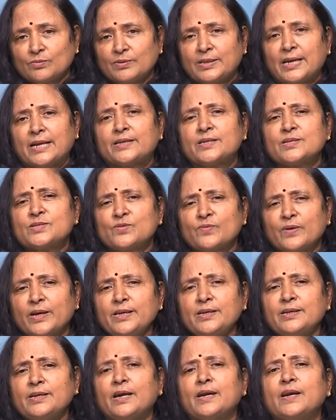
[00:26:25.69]
that is
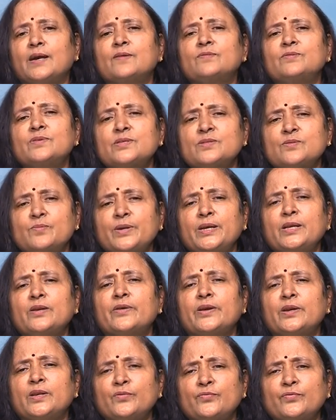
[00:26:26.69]
why I have this mail
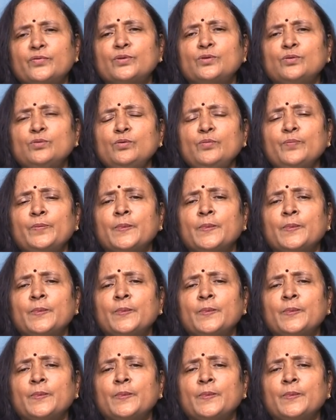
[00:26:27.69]
ready for you.